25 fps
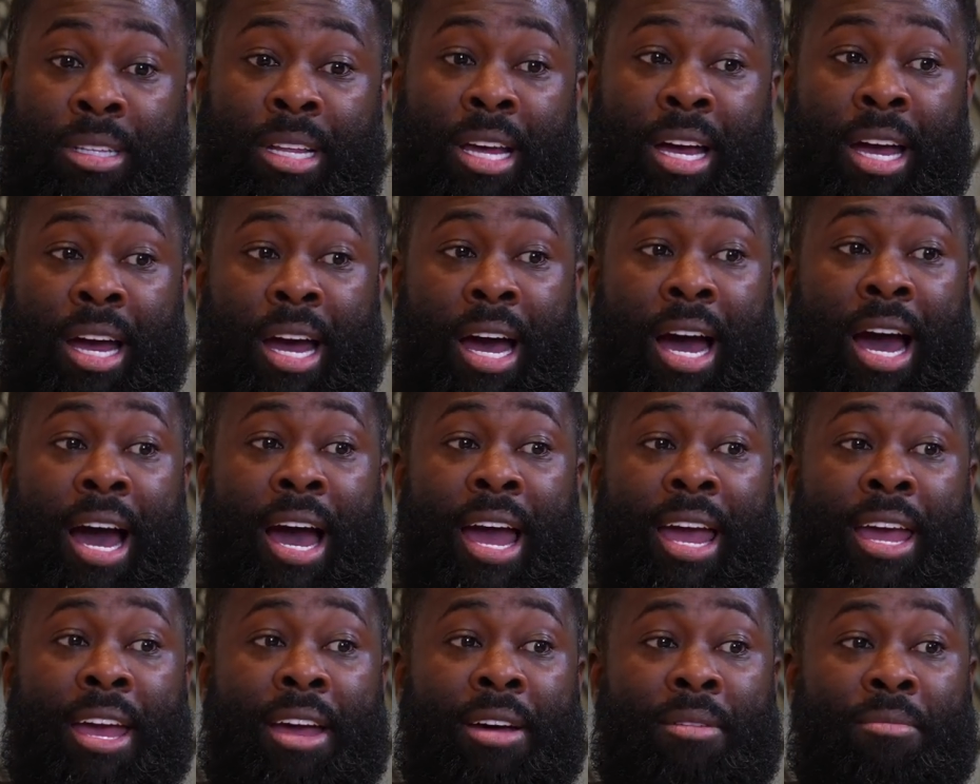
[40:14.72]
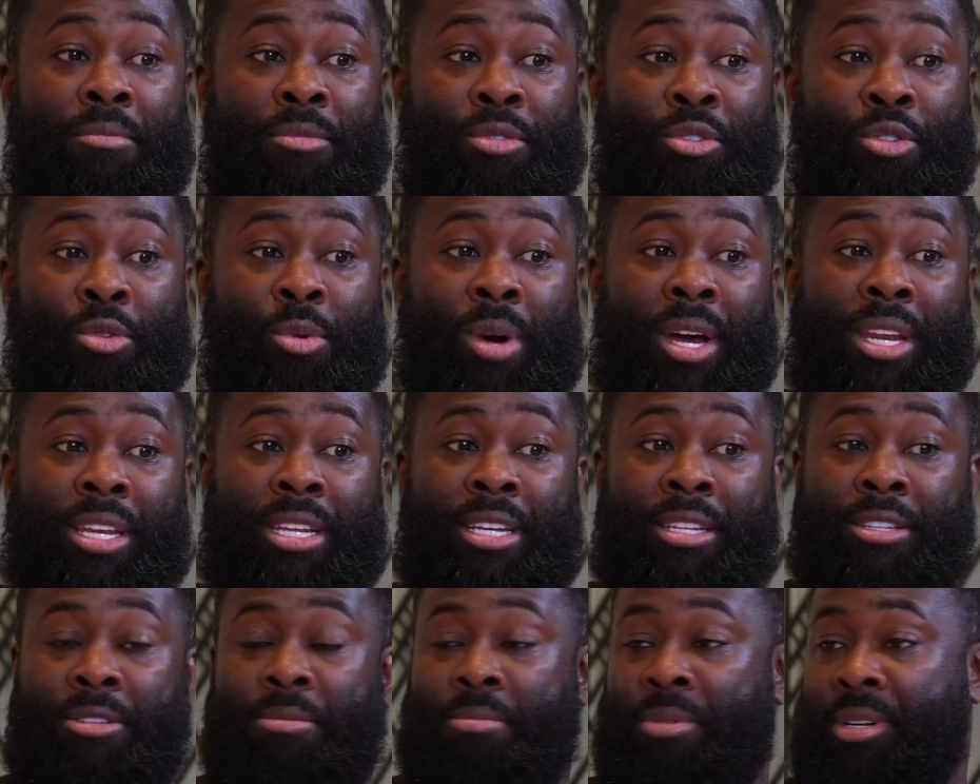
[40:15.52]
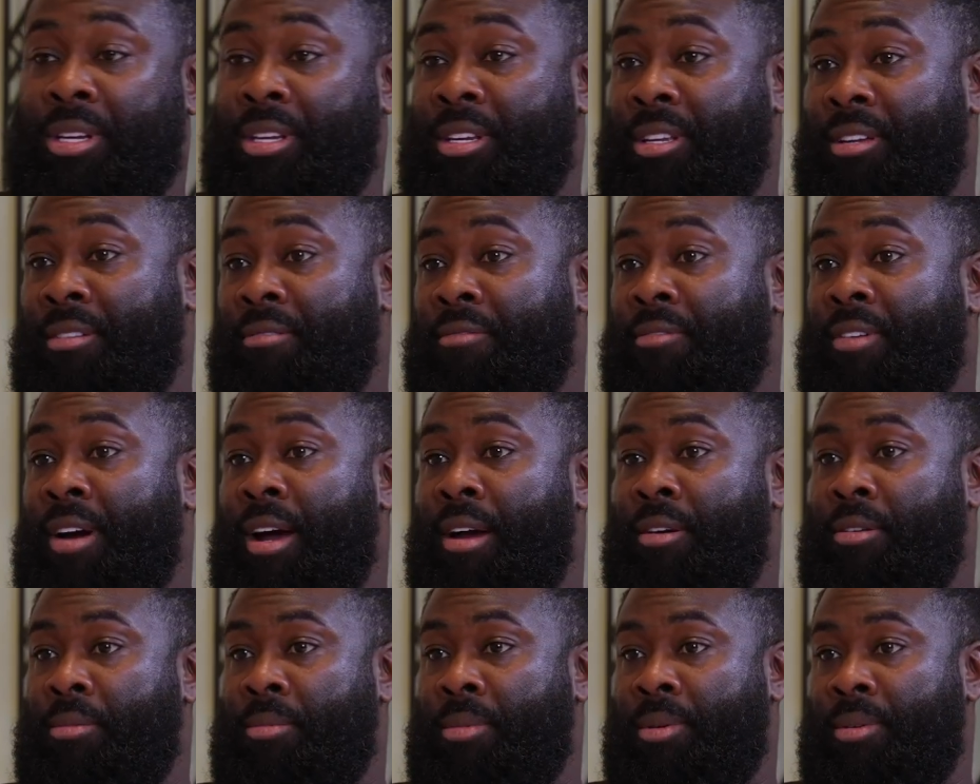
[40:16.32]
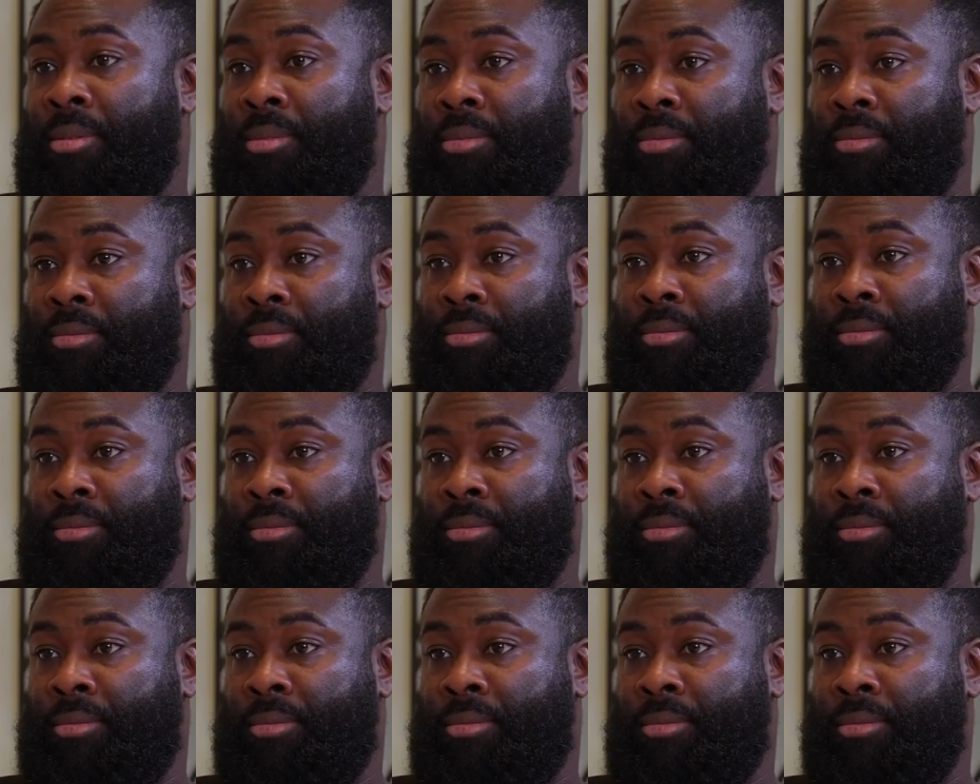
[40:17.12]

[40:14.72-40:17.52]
that I am who I need to be in the environment.